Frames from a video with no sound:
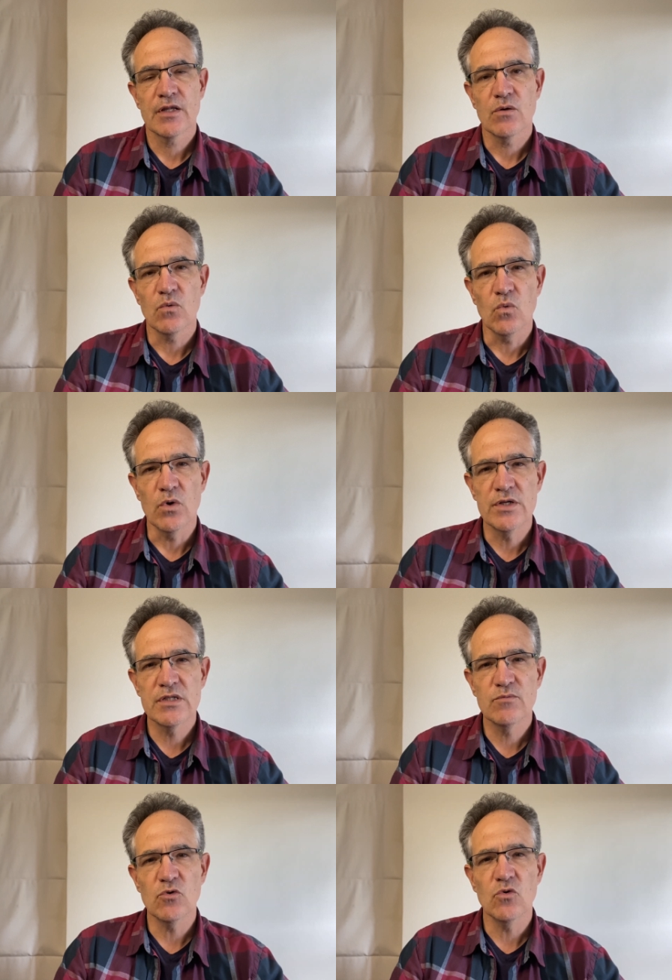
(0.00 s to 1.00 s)
what is a
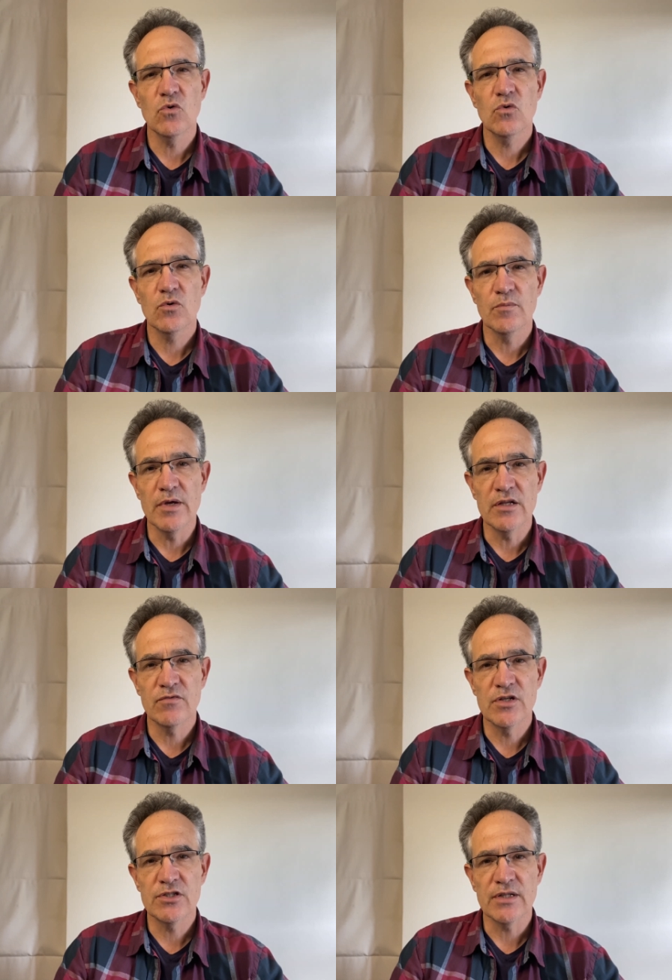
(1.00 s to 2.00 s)
more
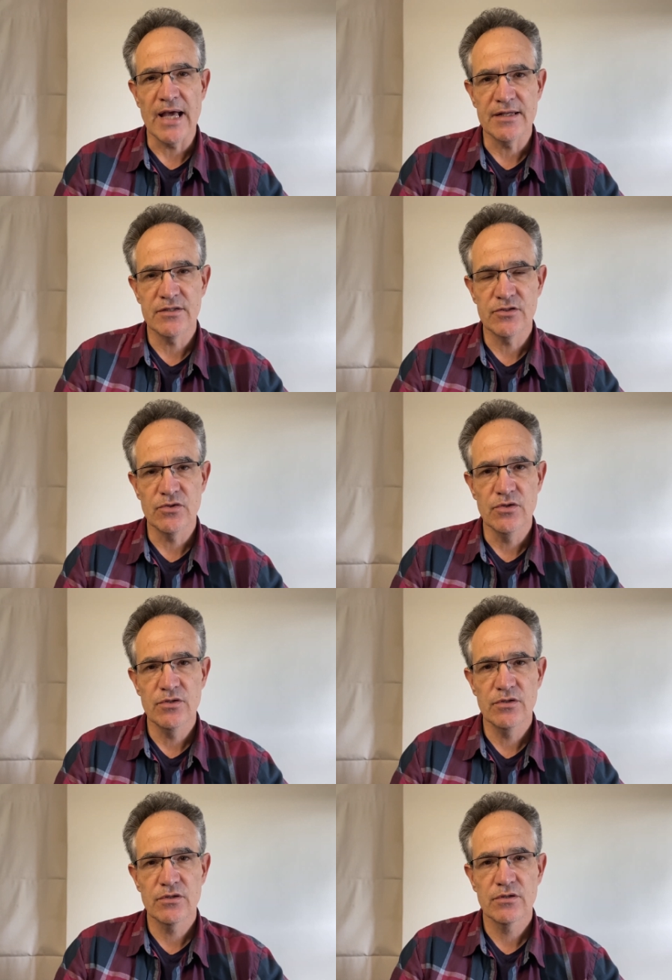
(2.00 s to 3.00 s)
beneficial attitude
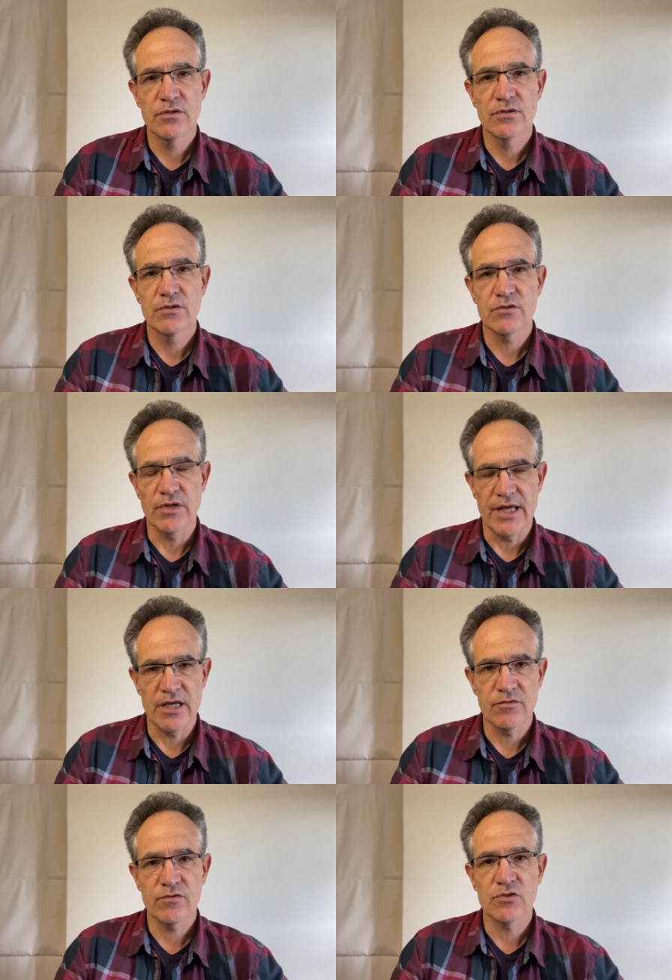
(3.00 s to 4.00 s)
to
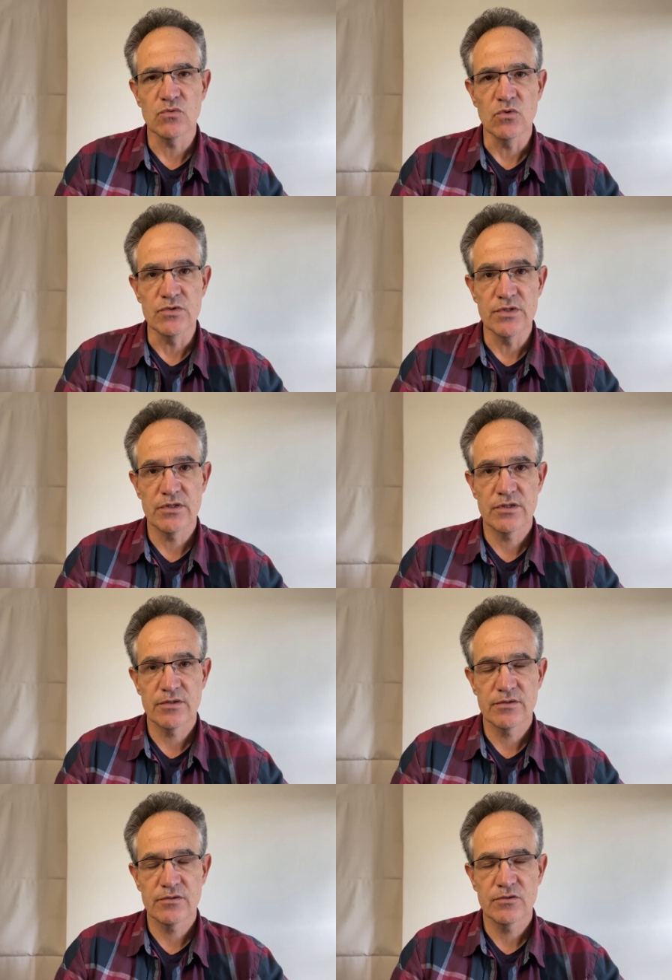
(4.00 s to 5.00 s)
have towards it,
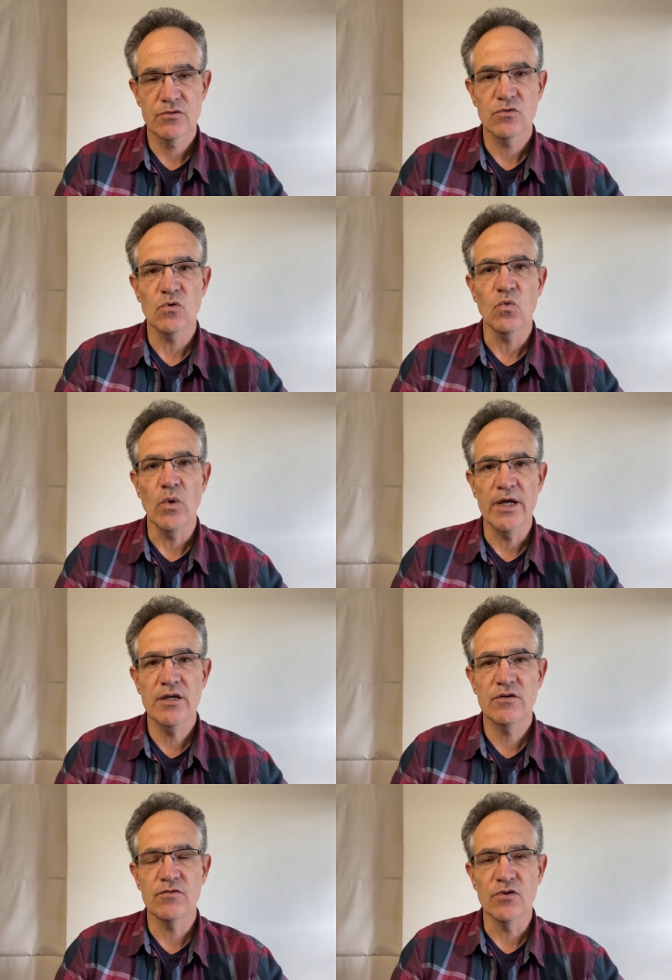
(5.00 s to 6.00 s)
or way
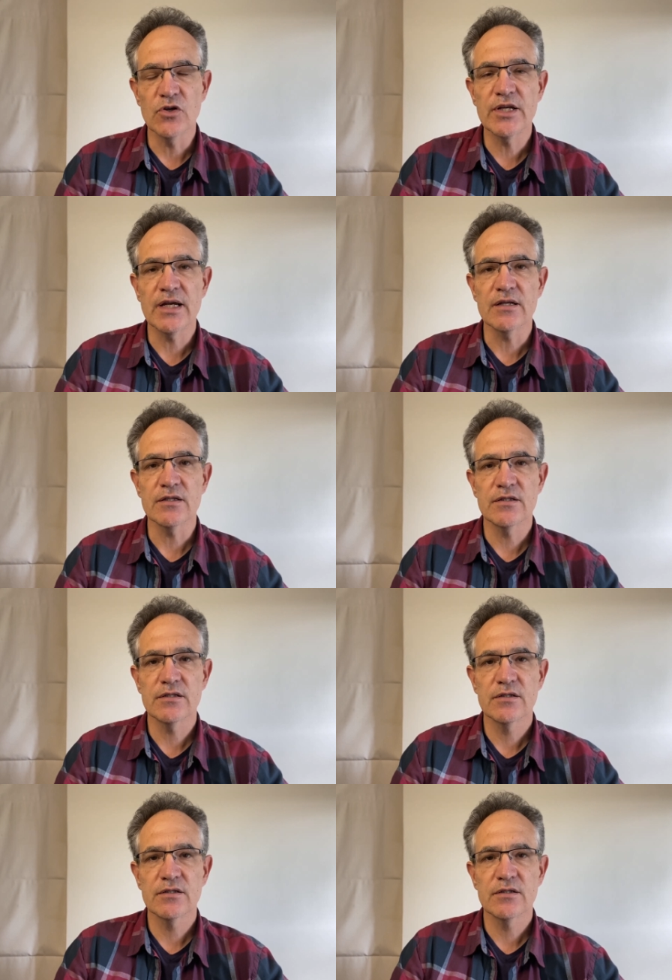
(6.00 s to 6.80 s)
of looking at it?